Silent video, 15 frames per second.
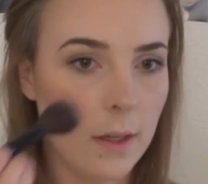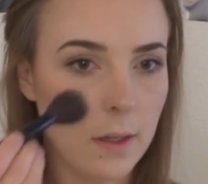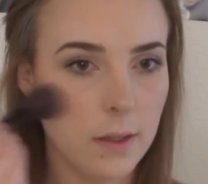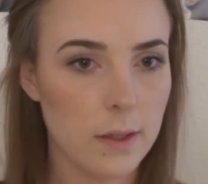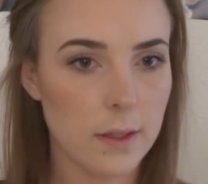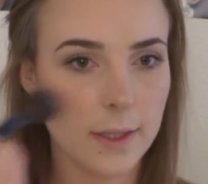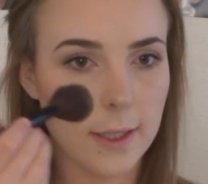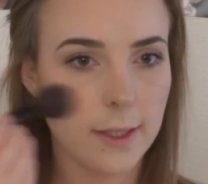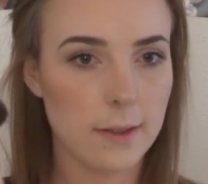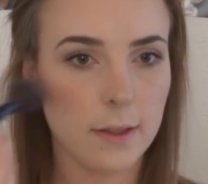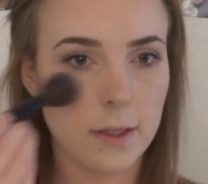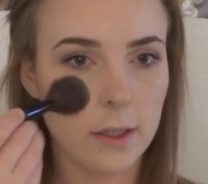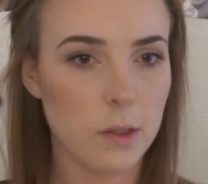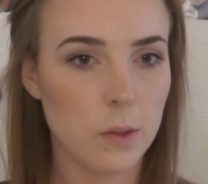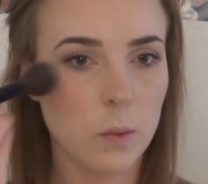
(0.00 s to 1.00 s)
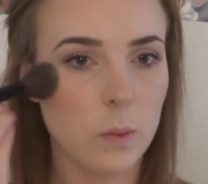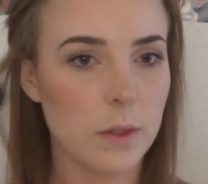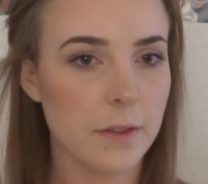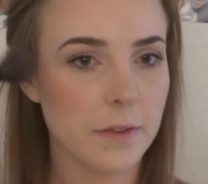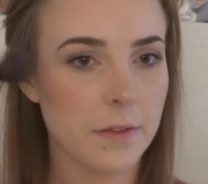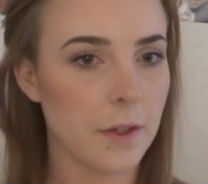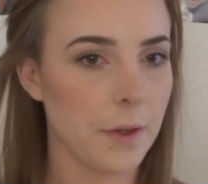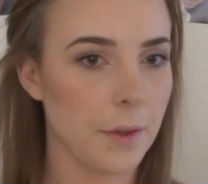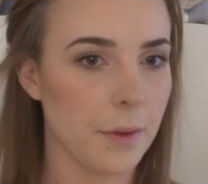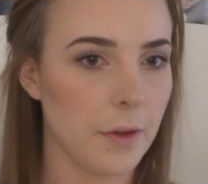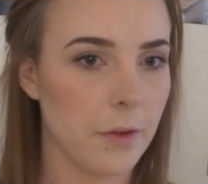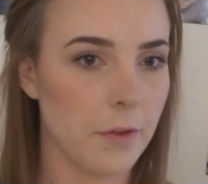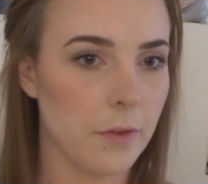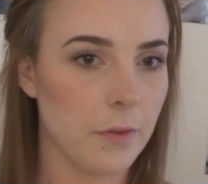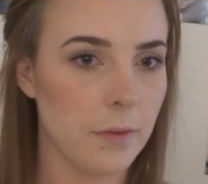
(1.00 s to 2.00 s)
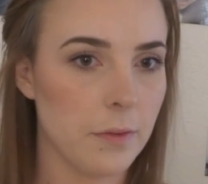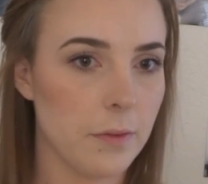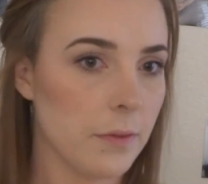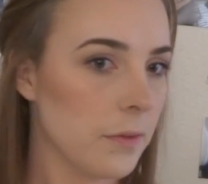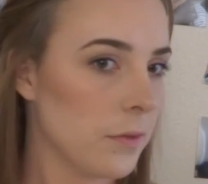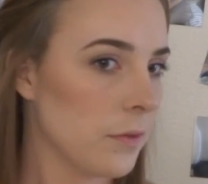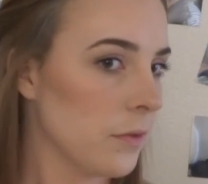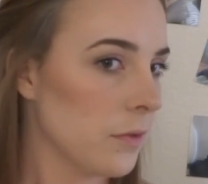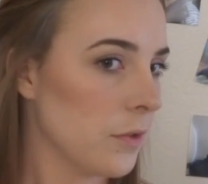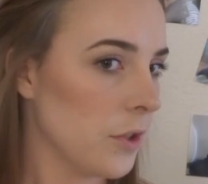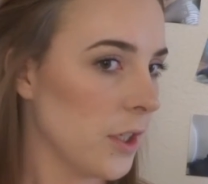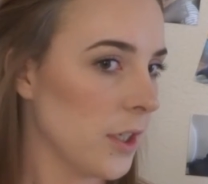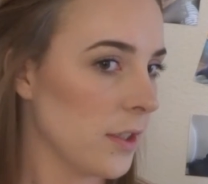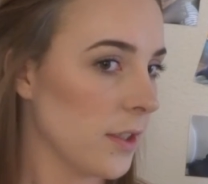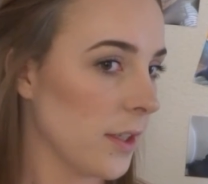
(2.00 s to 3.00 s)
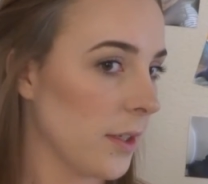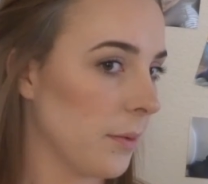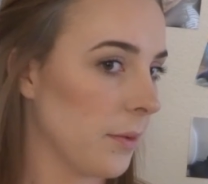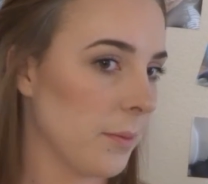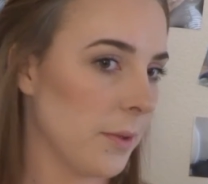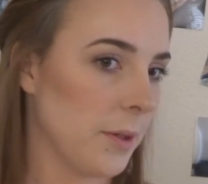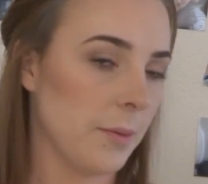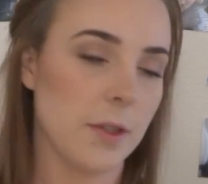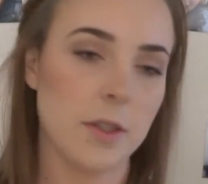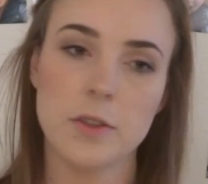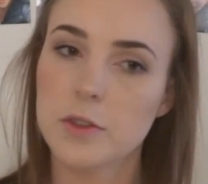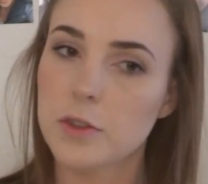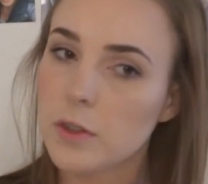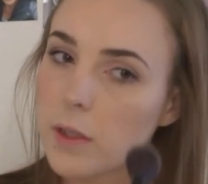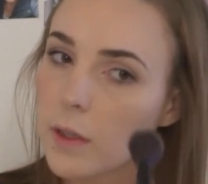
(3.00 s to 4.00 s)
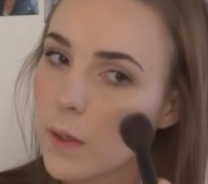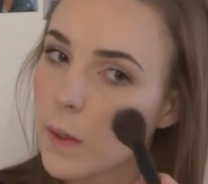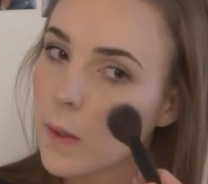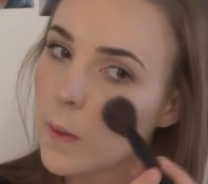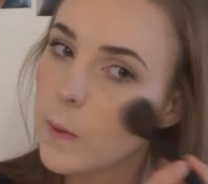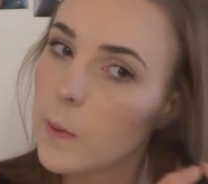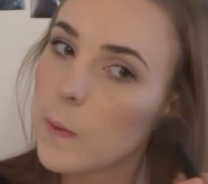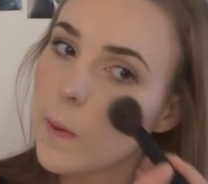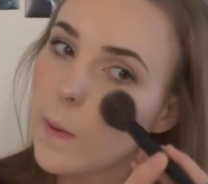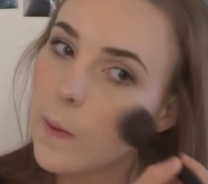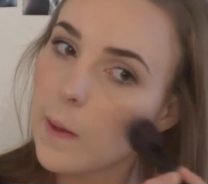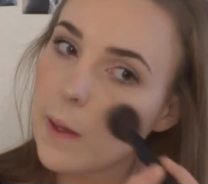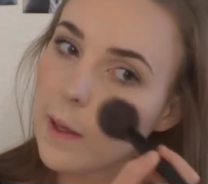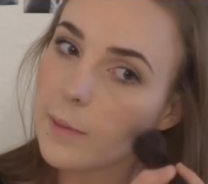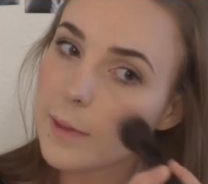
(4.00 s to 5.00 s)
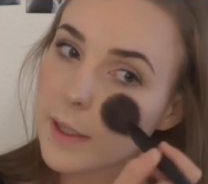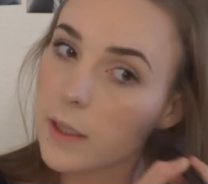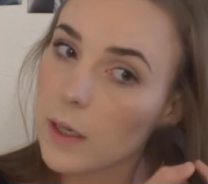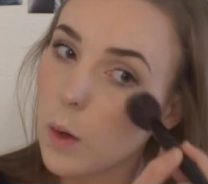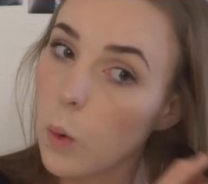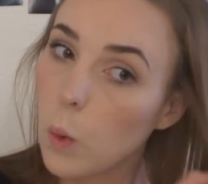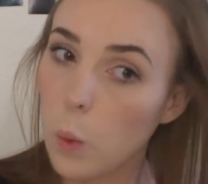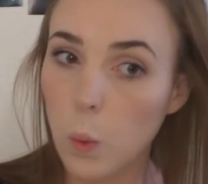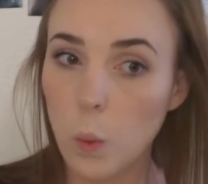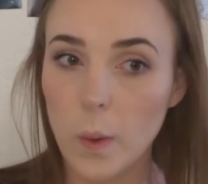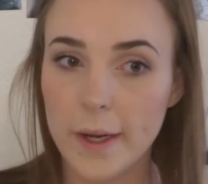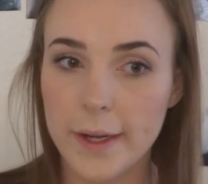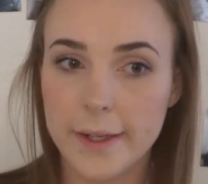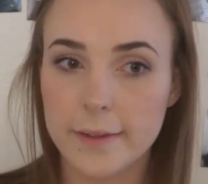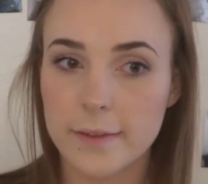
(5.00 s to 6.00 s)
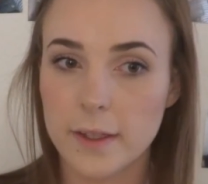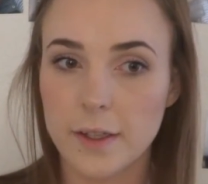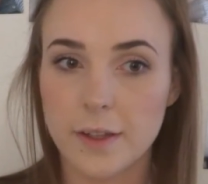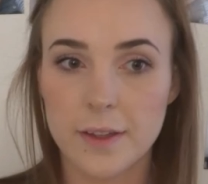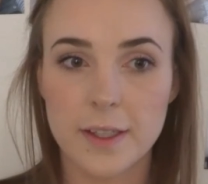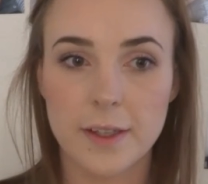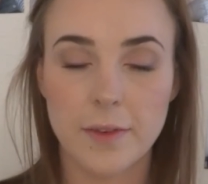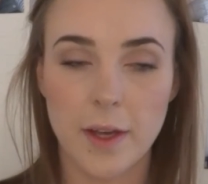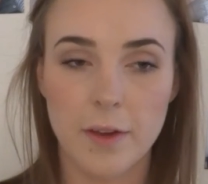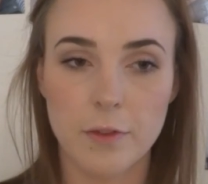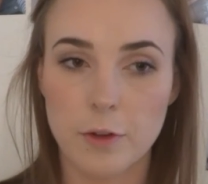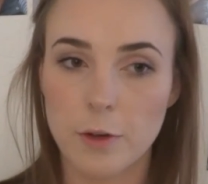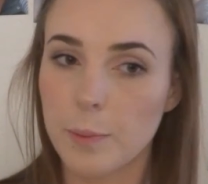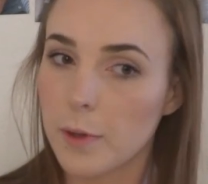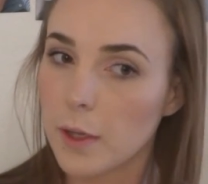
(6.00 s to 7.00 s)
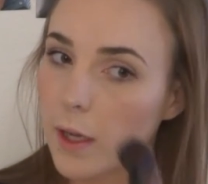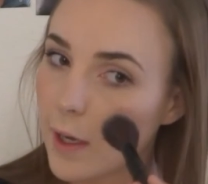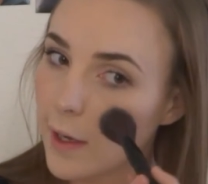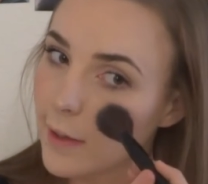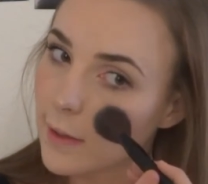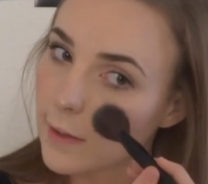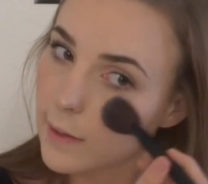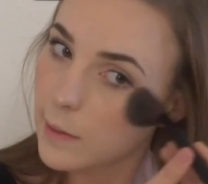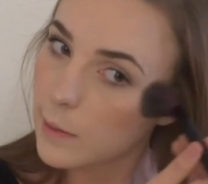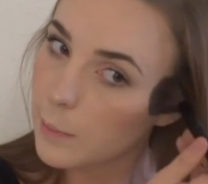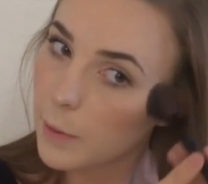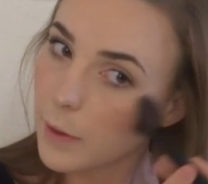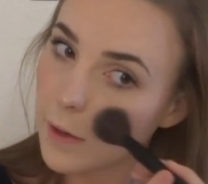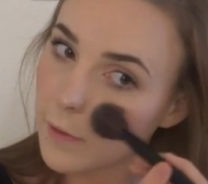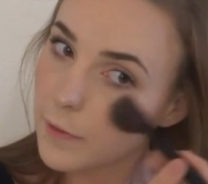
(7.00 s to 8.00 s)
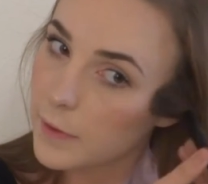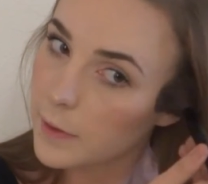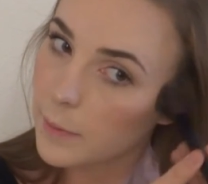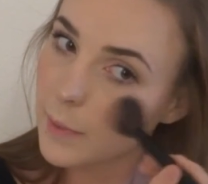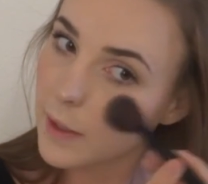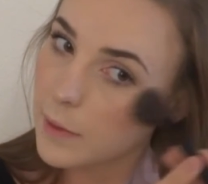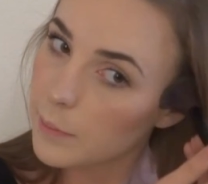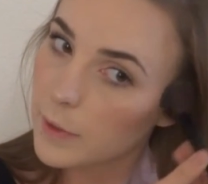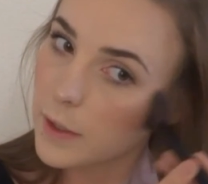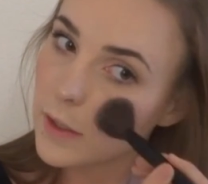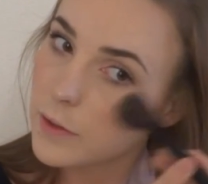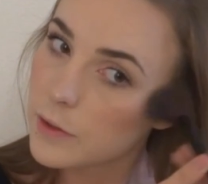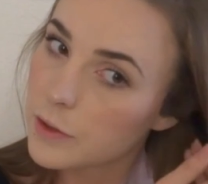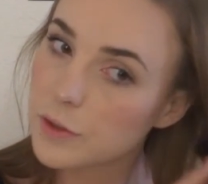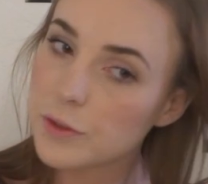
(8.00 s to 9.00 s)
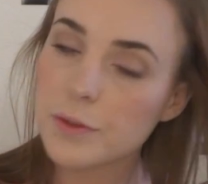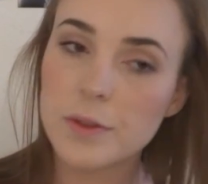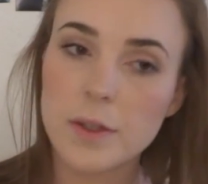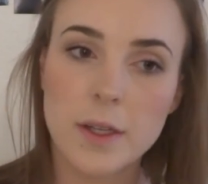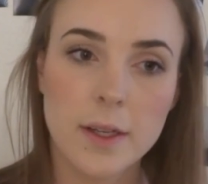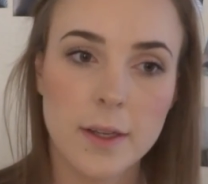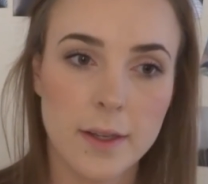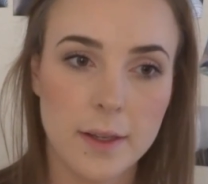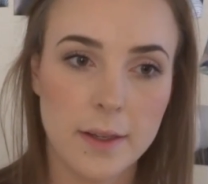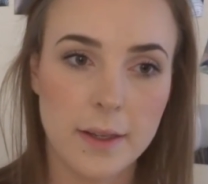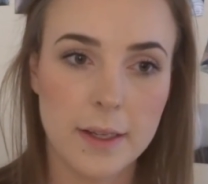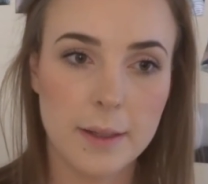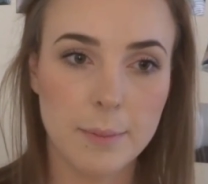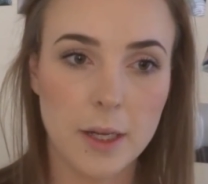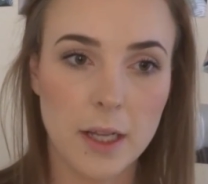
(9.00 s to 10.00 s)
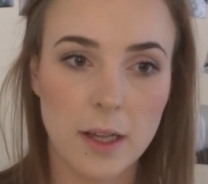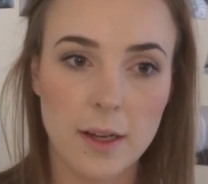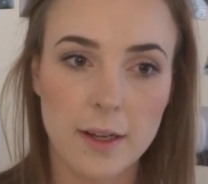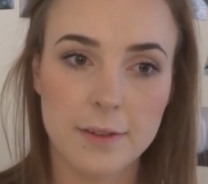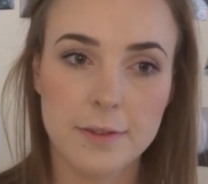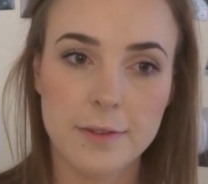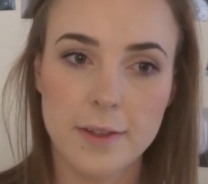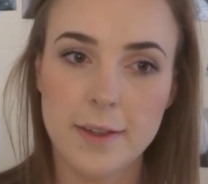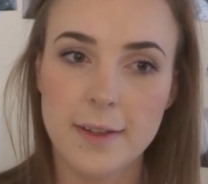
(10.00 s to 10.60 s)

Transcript: Again, I always go TT with my blush. Like always, I don't think I've ever applied the perfect amount of blush in my life.